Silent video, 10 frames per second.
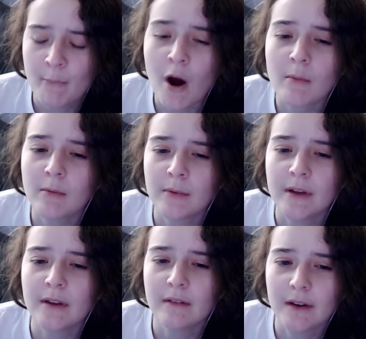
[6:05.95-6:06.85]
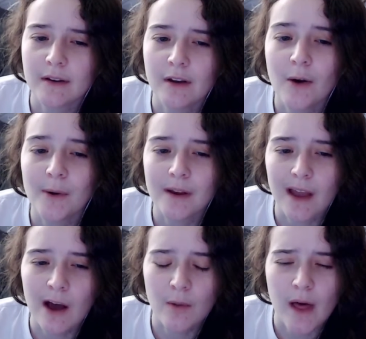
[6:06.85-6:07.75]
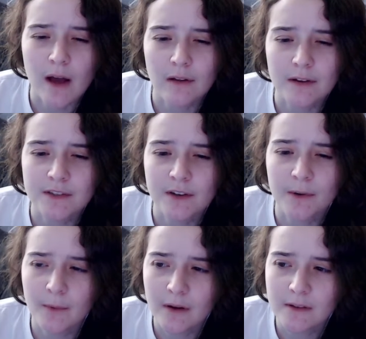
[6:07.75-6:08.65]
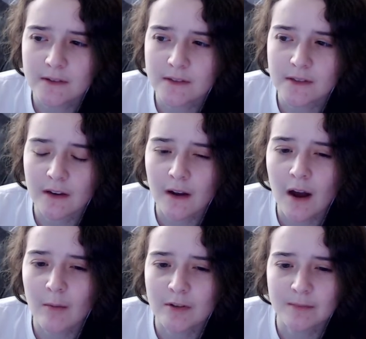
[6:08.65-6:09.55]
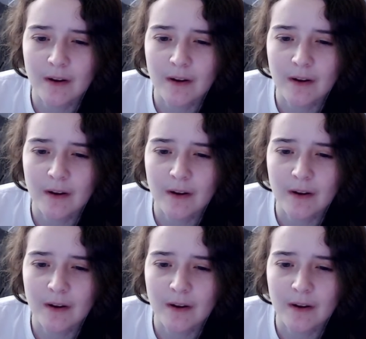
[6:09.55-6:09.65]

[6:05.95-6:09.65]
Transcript: probably like knowing how lackluster it was and how much